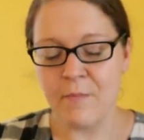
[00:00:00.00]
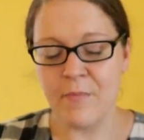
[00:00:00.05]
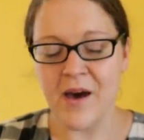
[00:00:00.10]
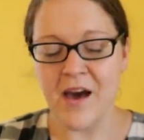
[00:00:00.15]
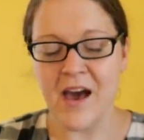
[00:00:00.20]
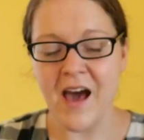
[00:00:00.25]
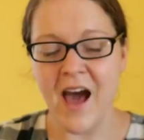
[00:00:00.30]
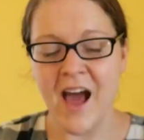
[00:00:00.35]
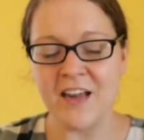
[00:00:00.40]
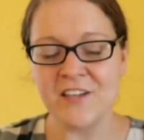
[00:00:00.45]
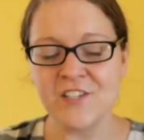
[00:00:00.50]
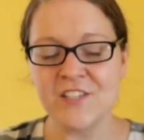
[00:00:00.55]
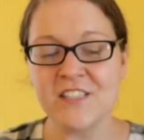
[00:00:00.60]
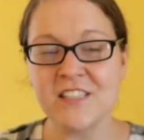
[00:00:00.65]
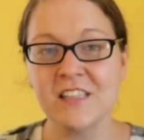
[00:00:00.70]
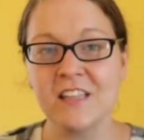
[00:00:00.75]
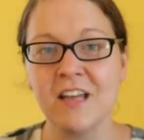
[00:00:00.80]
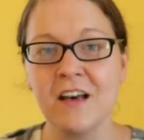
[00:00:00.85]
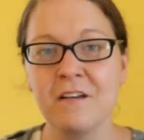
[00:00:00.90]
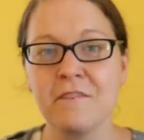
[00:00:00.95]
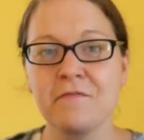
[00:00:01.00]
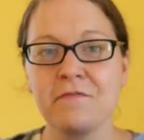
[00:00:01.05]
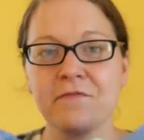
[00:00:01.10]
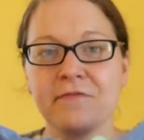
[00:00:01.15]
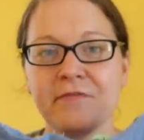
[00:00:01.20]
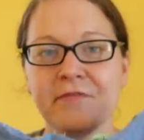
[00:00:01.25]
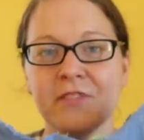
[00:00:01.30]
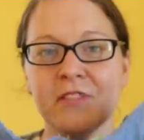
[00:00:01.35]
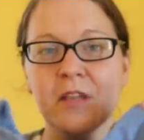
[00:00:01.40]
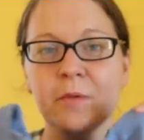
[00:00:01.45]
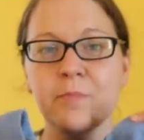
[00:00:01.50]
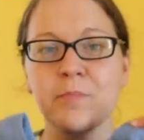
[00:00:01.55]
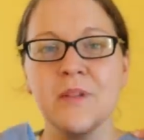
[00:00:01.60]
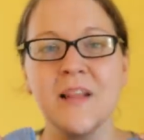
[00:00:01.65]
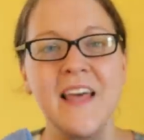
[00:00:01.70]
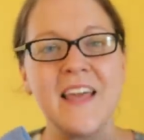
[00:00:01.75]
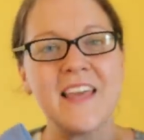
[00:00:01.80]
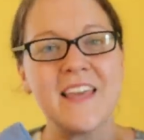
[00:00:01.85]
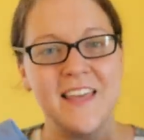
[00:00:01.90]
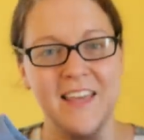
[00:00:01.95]
But I just love the
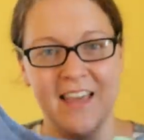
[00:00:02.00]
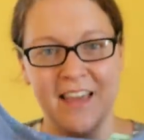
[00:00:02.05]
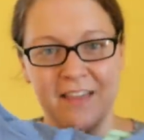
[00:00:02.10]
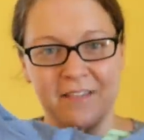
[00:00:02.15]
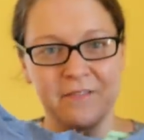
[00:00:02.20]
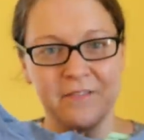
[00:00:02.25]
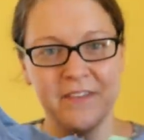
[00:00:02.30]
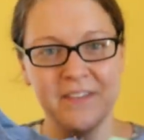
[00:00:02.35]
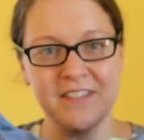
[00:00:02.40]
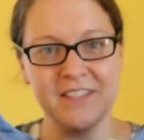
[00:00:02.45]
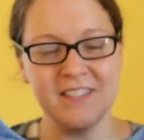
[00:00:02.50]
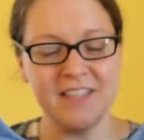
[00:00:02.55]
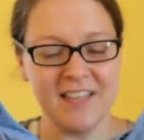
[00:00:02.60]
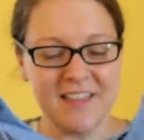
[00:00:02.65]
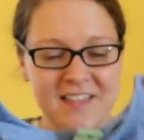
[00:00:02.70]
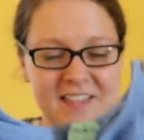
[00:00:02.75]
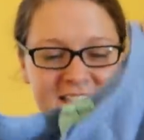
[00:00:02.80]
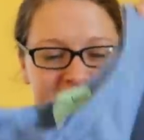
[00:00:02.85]
blank canvas that